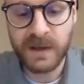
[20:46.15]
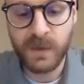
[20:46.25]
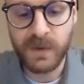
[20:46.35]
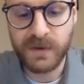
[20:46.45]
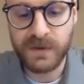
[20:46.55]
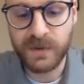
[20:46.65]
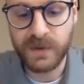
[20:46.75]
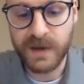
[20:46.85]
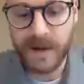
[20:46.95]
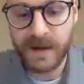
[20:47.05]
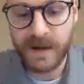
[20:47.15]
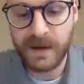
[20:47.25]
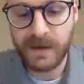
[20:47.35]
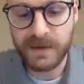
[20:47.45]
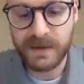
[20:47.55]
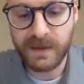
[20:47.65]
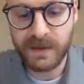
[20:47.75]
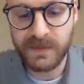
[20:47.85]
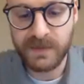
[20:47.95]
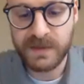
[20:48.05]
with those who are not
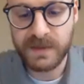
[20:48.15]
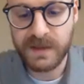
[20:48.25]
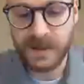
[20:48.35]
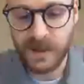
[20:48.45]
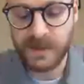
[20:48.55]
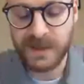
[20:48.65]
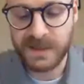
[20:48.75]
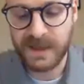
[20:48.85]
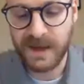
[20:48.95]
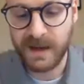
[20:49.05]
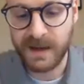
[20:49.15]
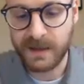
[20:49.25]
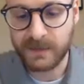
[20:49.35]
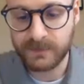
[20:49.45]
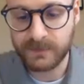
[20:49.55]
ourselves in human society.